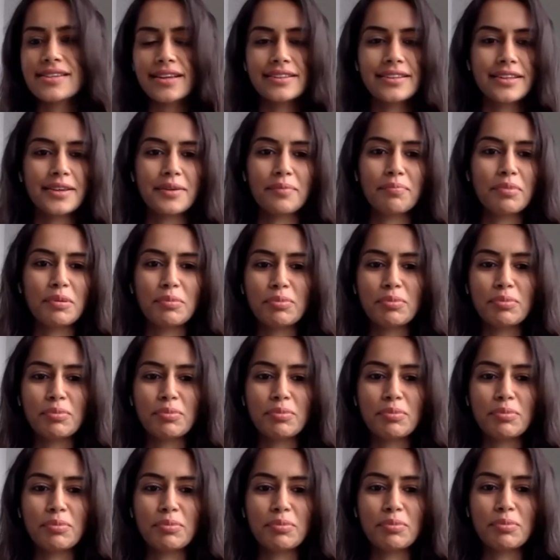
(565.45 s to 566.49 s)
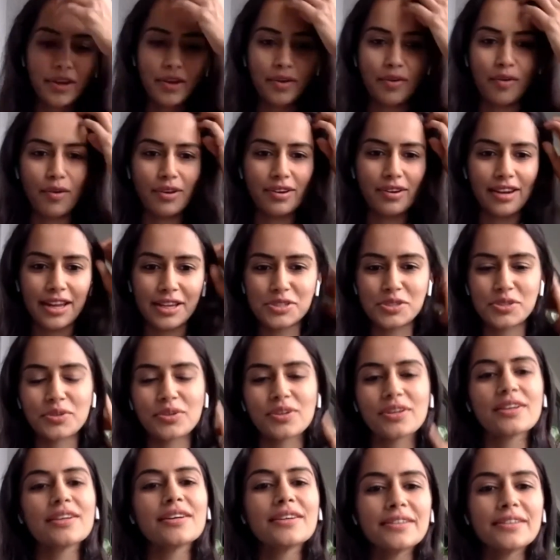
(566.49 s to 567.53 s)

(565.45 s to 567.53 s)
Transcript: I think people are going all natural.